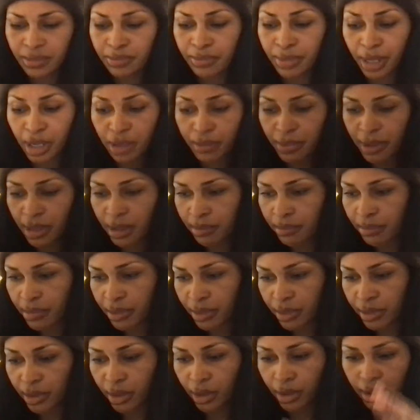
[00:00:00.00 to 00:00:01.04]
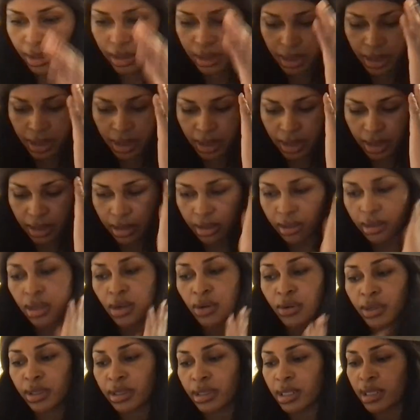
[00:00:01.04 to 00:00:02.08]
bell pepper, garlic,
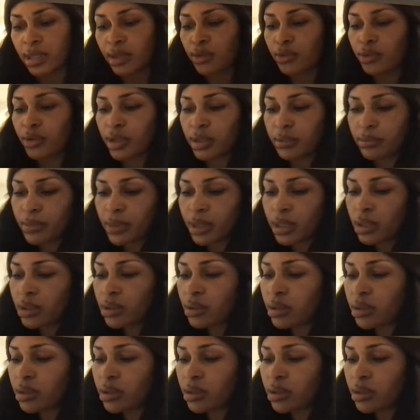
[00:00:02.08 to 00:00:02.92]
coconut cream milk,